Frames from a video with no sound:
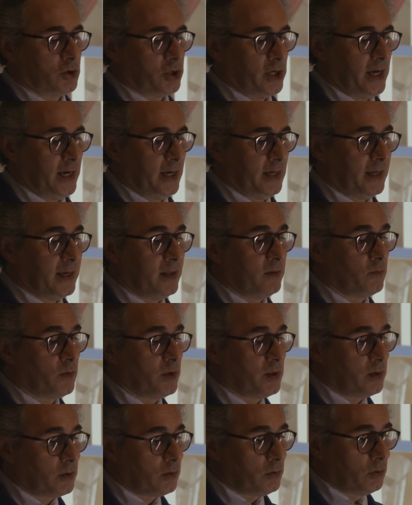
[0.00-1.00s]
child and
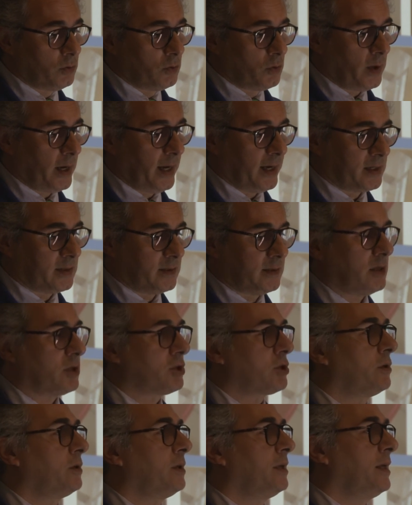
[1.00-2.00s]
with the new
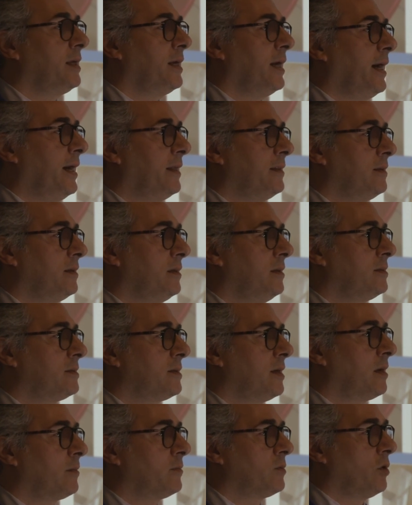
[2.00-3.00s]
acquisition he had in
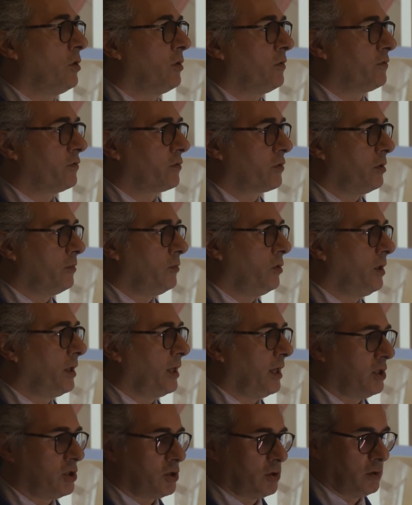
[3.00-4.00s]
terms of
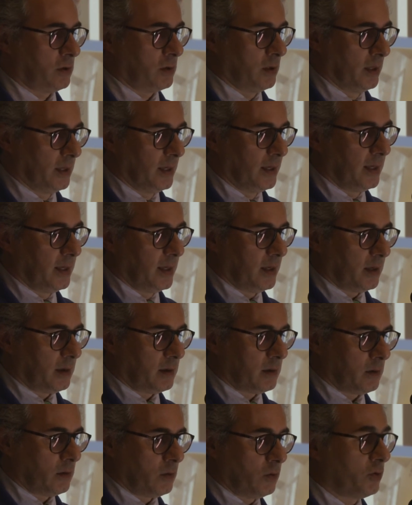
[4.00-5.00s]
communication,
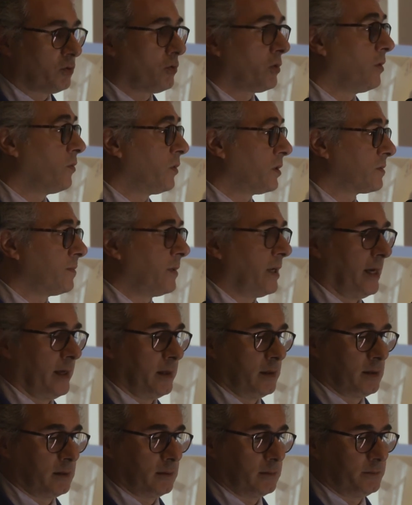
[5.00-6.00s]
although he was blind.